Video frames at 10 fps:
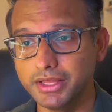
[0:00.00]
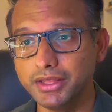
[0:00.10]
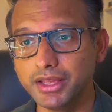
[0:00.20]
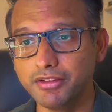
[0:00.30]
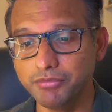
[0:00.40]

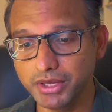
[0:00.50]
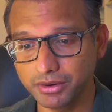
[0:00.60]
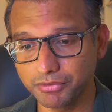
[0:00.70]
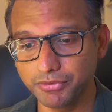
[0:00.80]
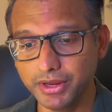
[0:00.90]
give me a
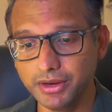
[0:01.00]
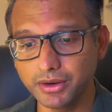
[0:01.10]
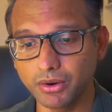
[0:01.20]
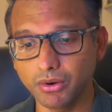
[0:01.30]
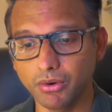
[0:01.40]
field
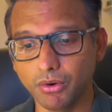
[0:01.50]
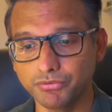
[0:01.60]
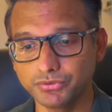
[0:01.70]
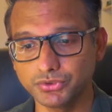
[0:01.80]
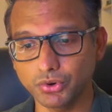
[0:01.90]
of
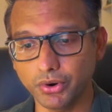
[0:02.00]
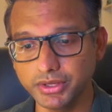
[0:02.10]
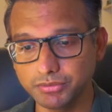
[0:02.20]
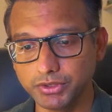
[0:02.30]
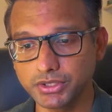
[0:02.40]
choice
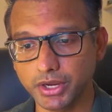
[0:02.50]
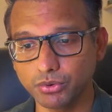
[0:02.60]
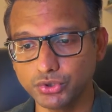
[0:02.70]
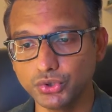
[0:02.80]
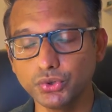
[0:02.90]
which I could
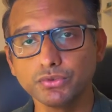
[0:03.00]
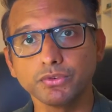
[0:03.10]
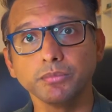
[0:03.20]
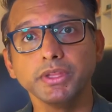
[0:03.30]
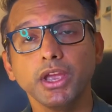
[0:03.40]
choose
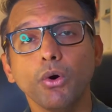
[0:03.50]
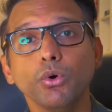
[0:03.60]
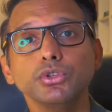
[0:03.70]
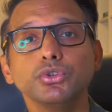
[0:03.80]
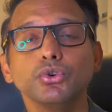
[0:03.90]
from, they
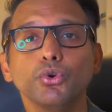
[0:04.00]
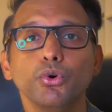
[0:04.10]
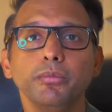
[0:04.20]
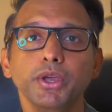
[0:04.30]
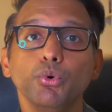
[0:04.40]
also told
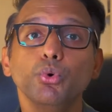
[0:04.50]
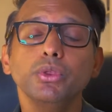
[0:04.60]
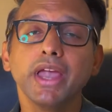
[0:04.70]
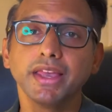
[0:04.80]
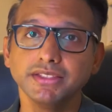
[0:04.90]
me who
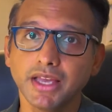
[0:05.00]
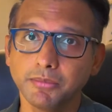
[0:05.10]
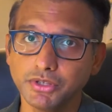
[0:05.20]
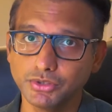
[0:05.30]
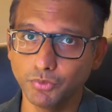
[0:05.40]
the
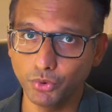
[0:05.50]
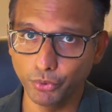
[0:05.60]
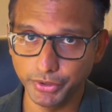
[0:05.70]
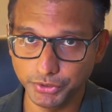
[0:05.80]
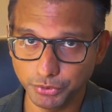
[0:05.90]
examiners were
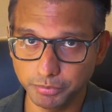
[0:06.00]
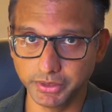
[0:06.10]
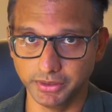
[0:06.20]
going to be.